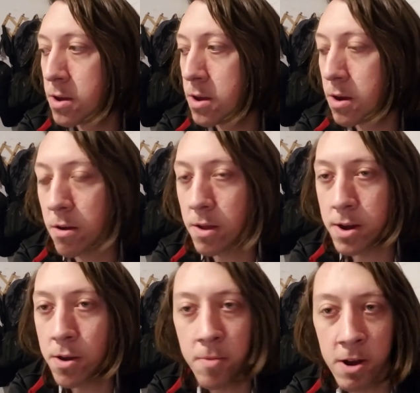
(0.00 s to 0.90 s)
or like no
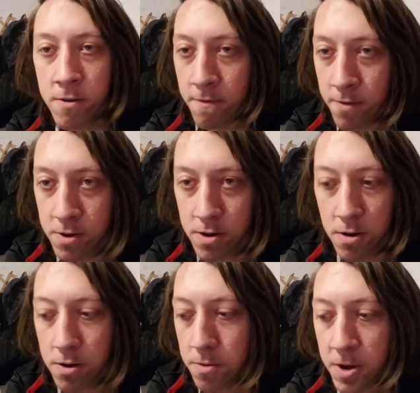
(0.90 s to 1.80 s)
backdoor flush draw,
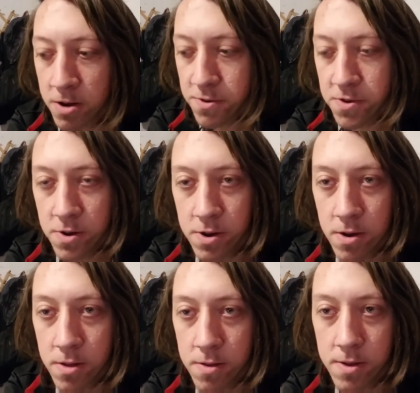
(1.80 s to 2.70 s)
no backdoor straight draw.
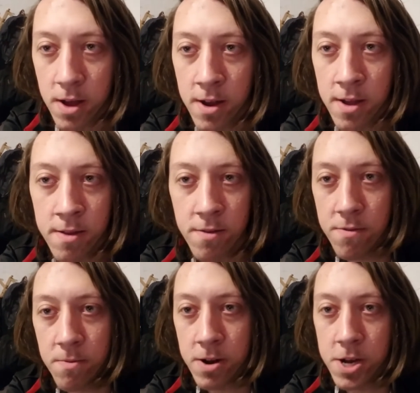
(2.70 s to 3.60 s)
Those kind of hands just
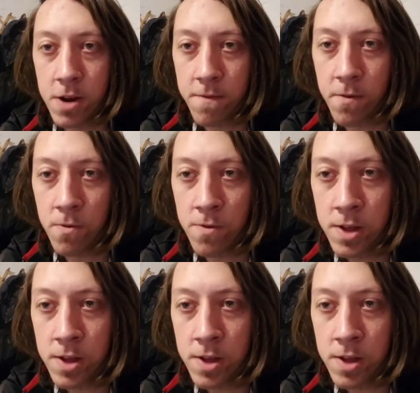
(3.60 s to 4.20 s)
want to check fold,